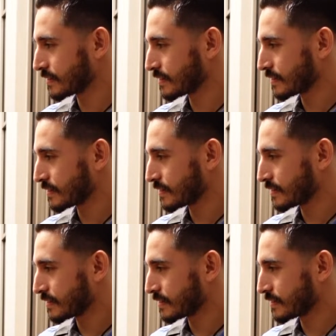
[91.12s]

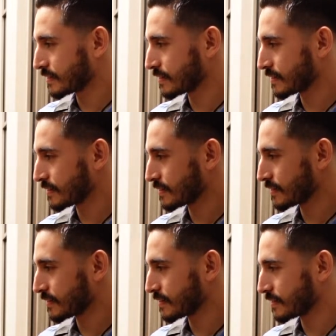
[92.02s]

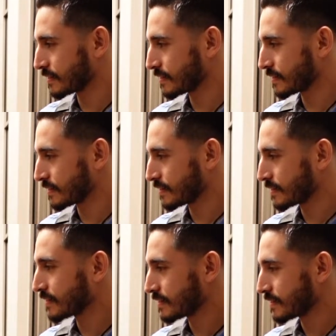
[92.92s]

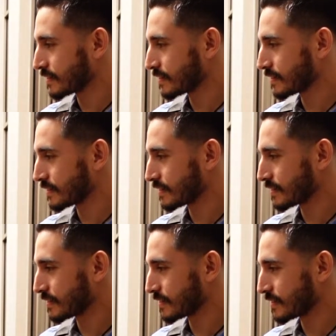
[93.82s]

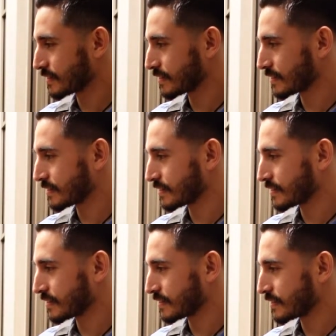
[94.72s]

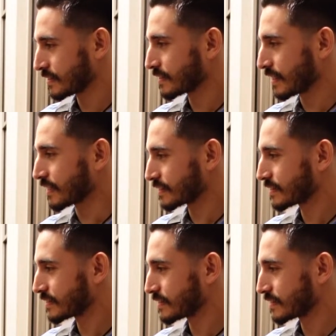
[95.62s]
This person isn't speaking.